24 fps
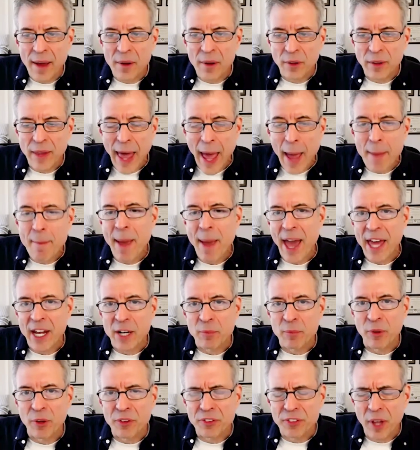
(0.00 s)
lab
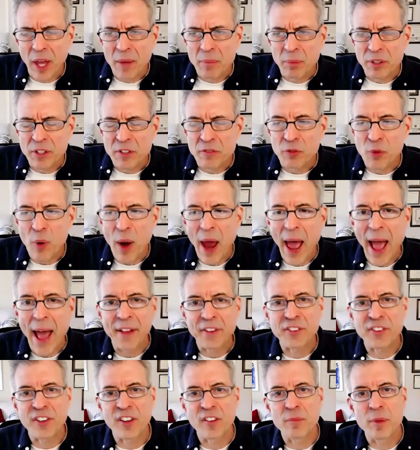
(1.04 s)
animals, I believe
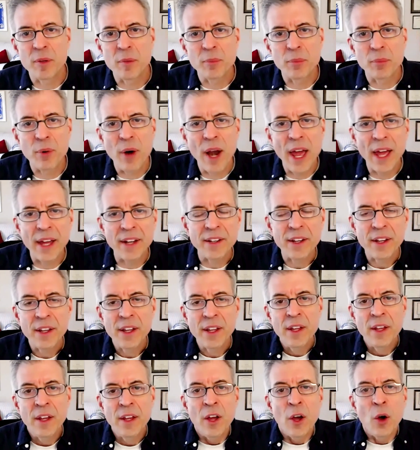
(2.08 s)
rats, have been bred
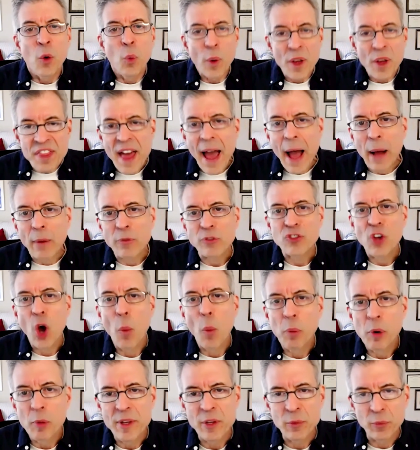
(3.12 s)
without
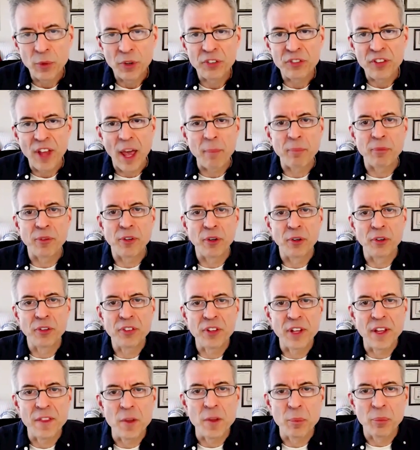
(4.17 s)
dopamine receptors
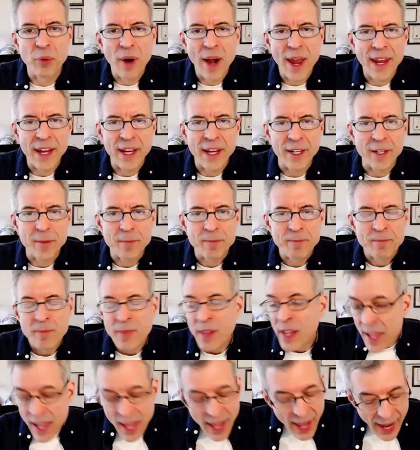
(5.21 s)
in the brain.
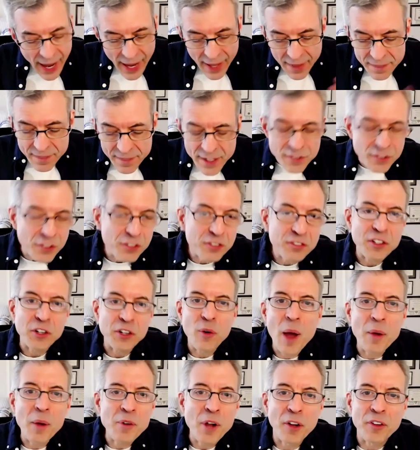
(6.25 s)
And they just sit
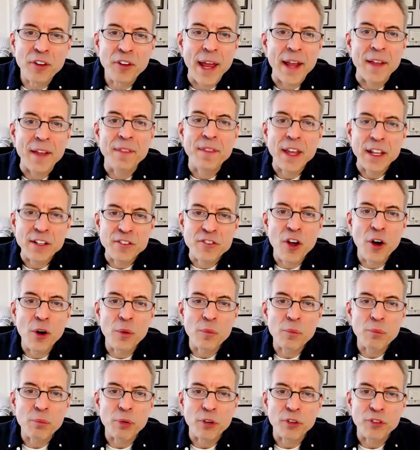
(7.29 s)
around all day. They
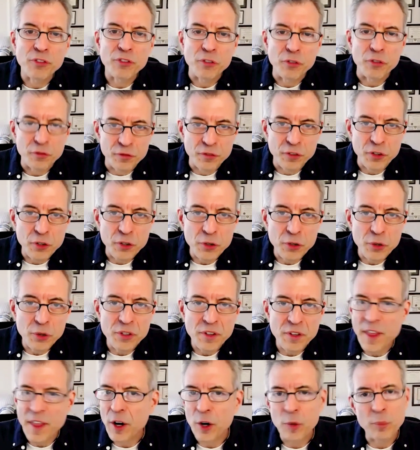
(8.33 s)
don't pursue
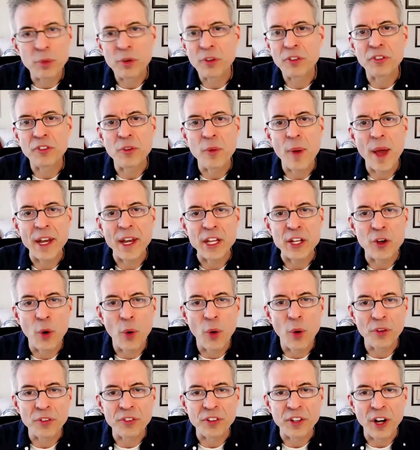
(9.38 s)
food. They don't pursue any
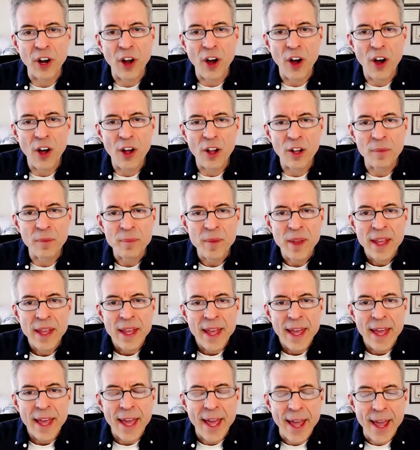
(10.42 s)
goals at all.
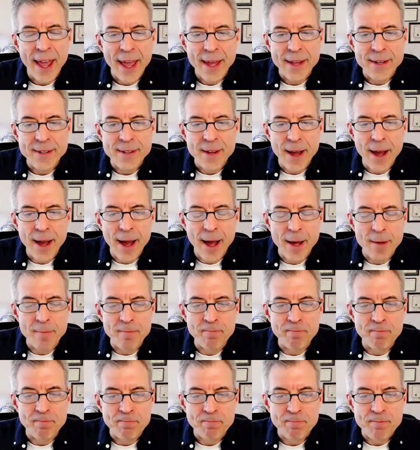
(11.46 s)
And
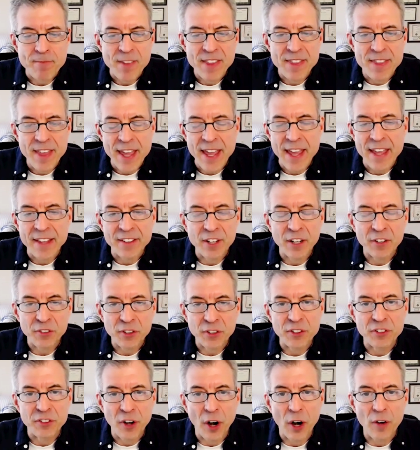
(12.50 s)
they
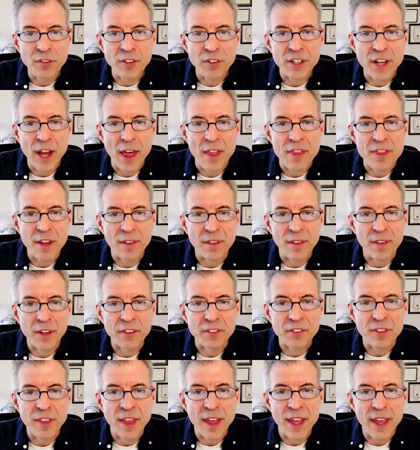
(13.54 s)
essentially starve to death
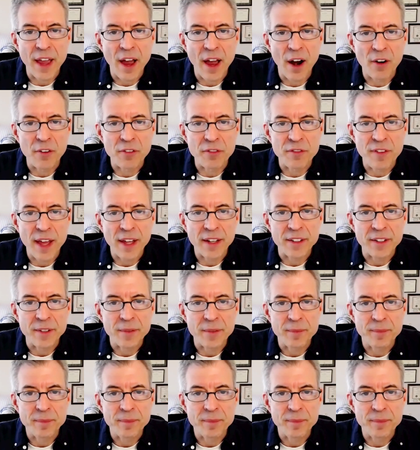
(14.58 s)
unless they are fed.